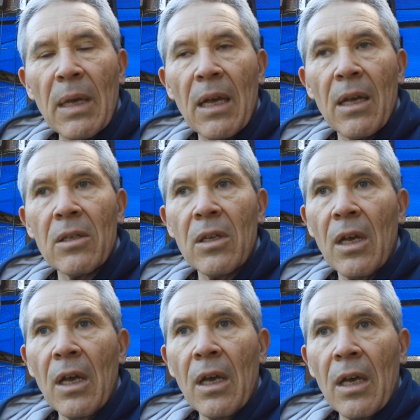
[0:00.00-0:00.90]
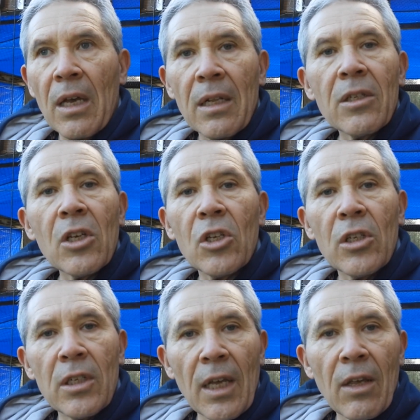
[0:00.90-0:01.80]
because in
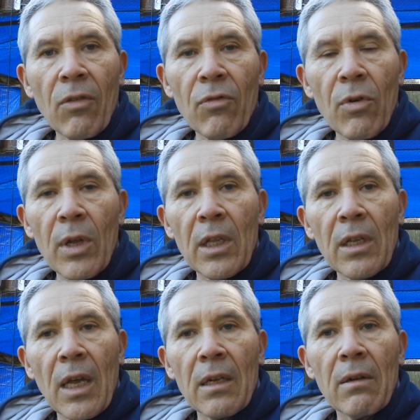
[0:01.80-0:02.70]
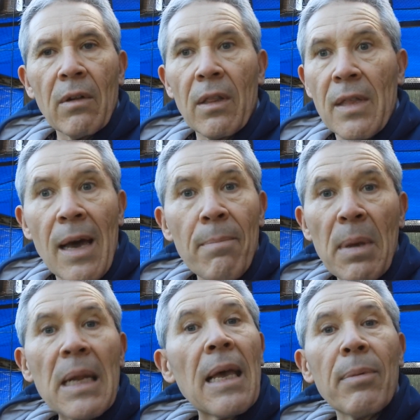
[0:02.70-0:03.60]
addition to digging through it and them
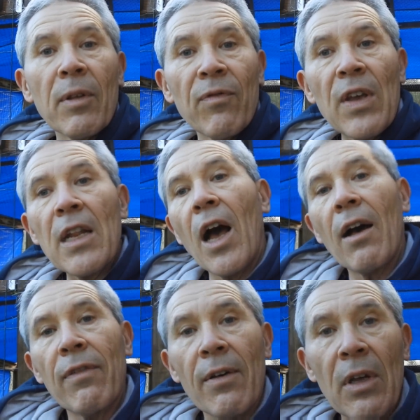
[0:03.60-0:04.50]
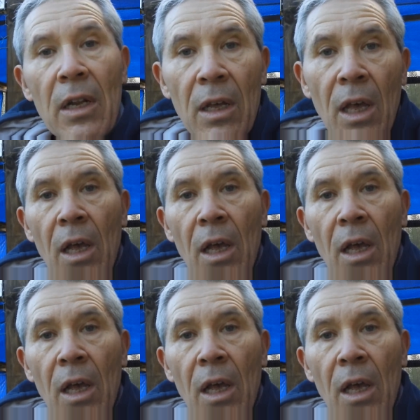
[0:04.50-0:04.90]
being able to feed off of it,